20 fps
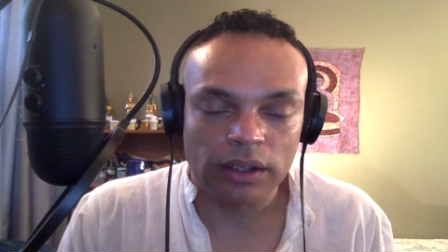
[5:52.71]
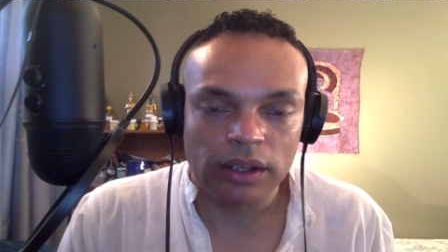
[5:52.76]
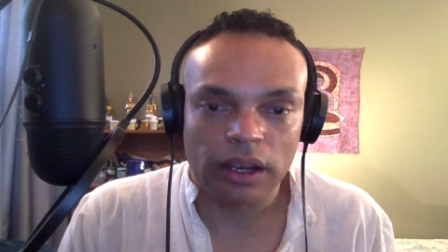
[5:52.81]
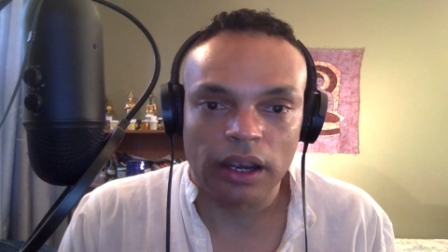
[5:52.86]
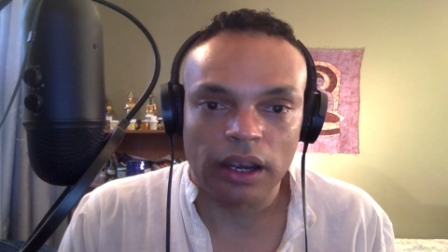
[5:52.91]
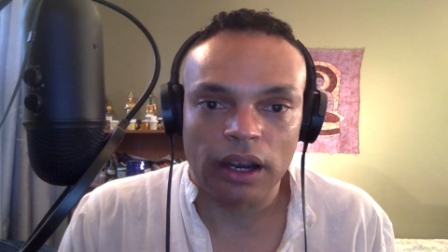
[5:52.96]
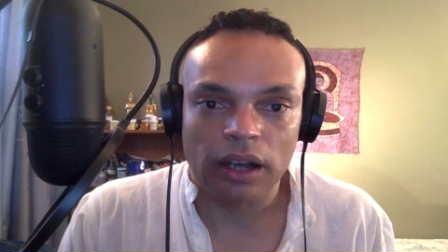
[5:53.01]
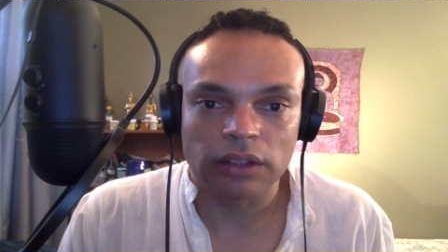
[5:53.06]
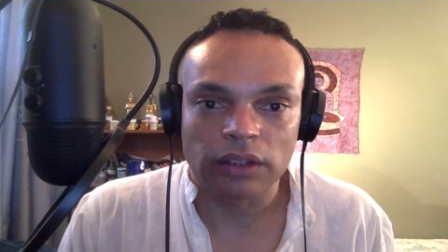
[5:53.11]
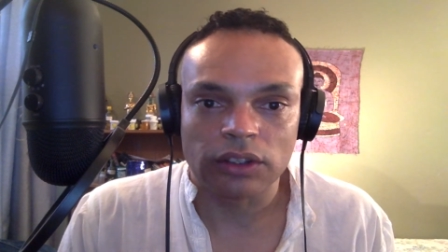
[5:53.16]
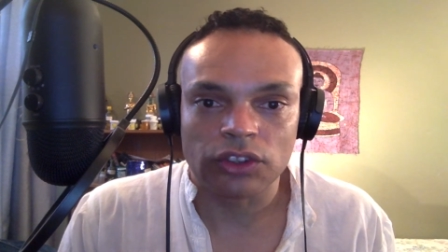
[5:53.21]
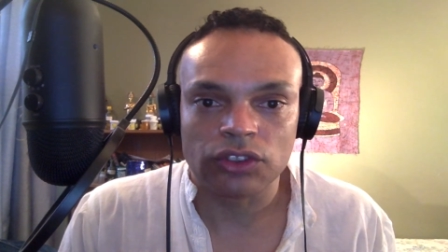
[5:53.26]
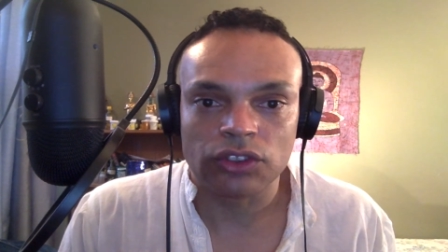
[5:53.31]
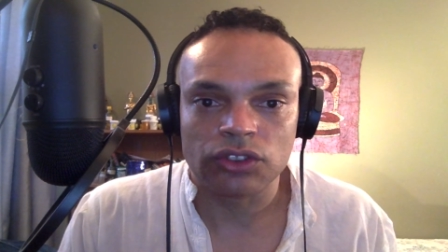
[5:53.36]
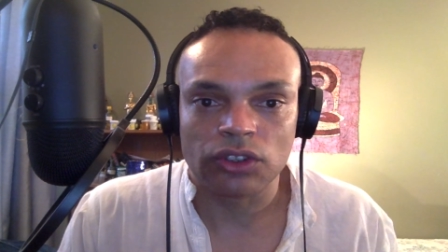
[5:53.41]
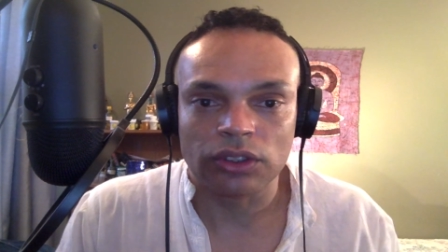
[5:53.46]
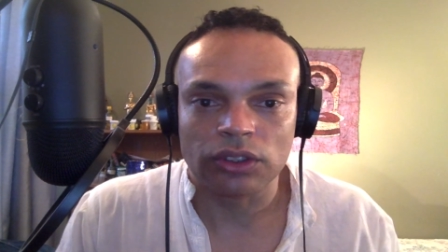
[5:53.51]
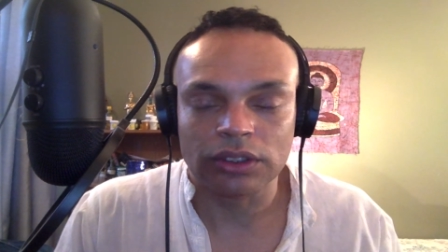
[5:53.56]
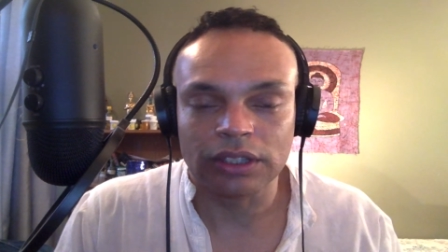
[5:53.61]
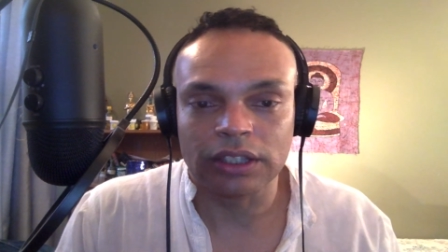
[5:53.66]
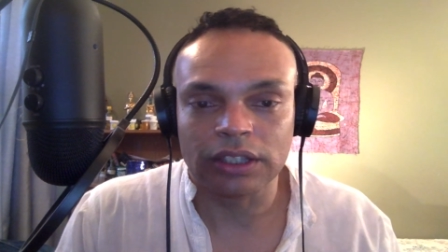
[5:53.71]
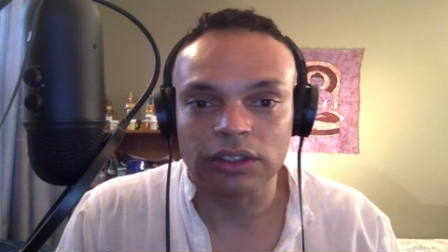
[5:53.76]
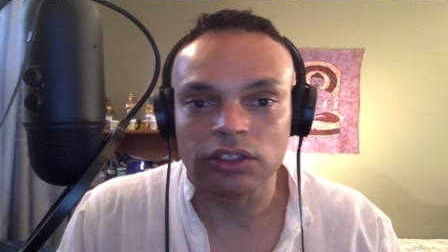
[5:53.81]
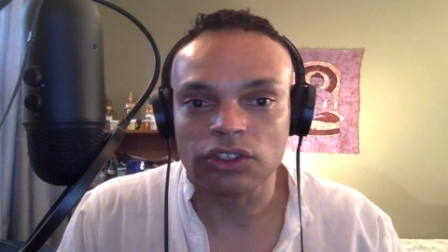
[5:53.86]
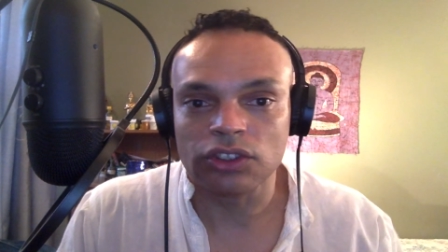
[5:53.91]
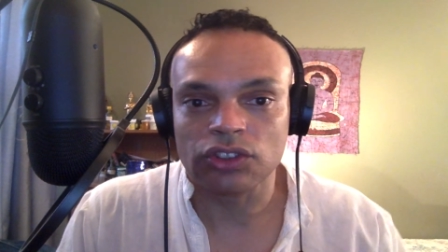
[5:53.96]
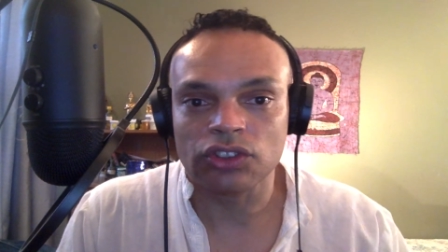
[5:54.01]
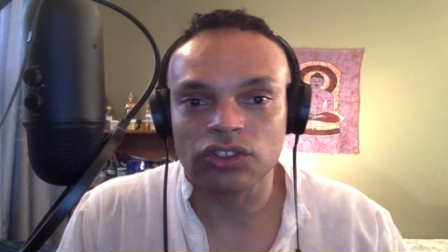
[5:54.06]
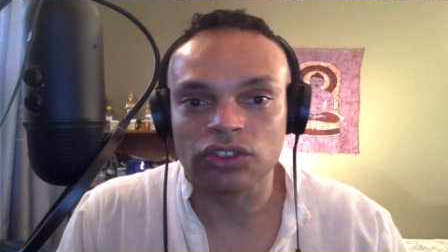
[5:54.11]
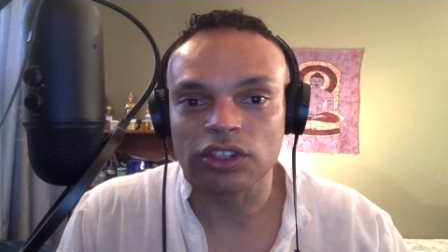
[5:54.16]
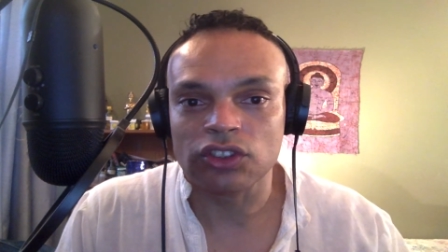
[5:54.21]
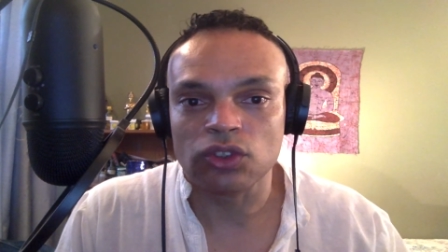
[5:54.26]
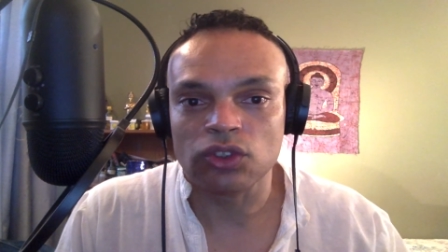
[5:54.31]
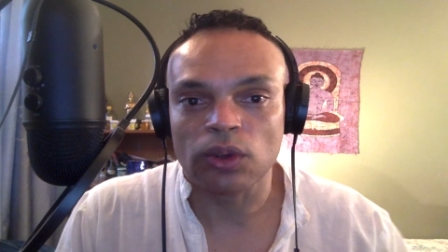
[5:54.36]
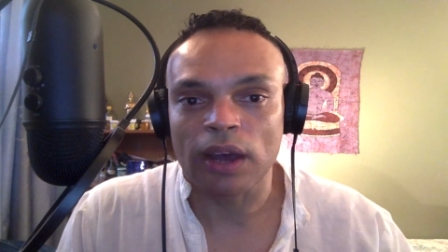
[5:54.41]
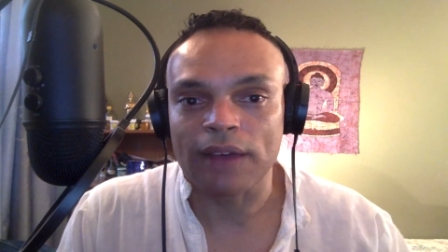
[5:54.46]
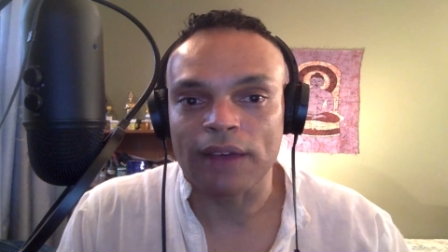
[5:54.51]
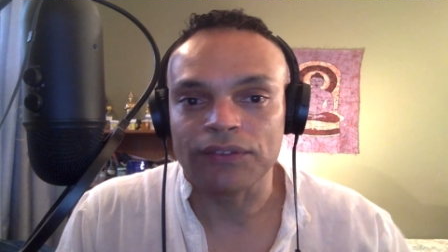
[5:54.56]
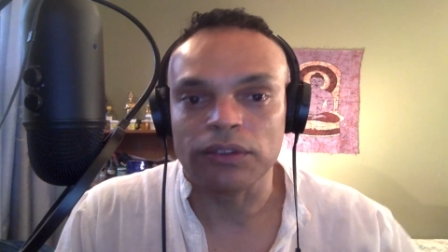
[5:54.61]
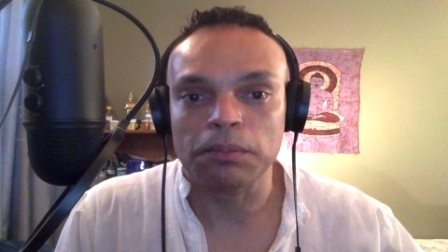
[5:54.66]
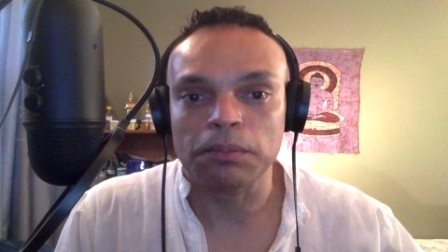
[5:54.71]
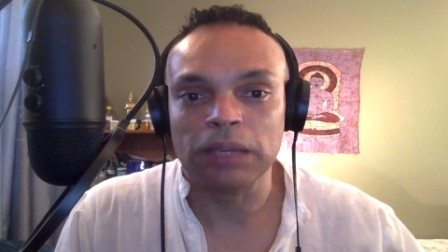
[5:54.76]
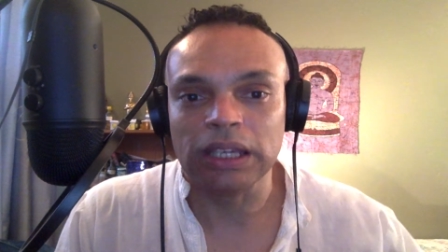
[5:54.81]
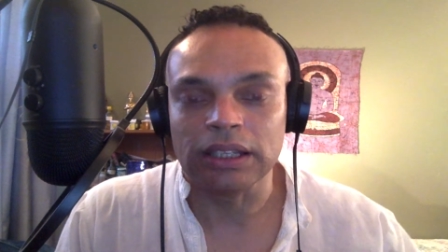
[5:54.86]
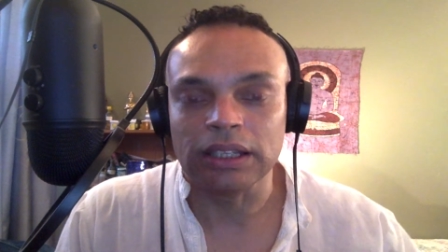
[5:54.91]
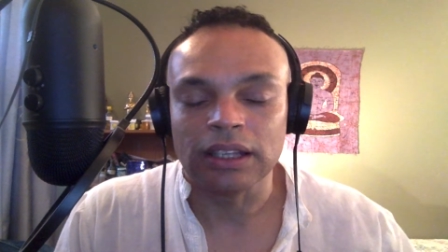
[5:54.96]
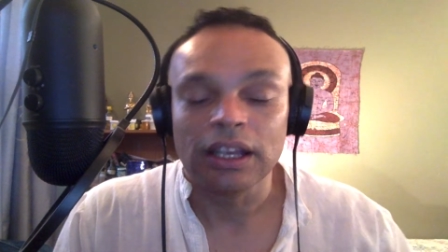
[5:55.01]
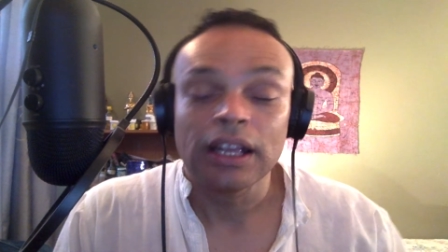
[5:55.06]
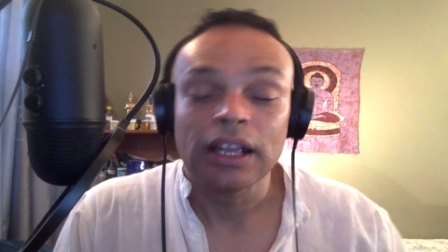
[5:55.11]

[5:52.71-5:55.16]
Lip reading: There are certain conditions that you have to meet.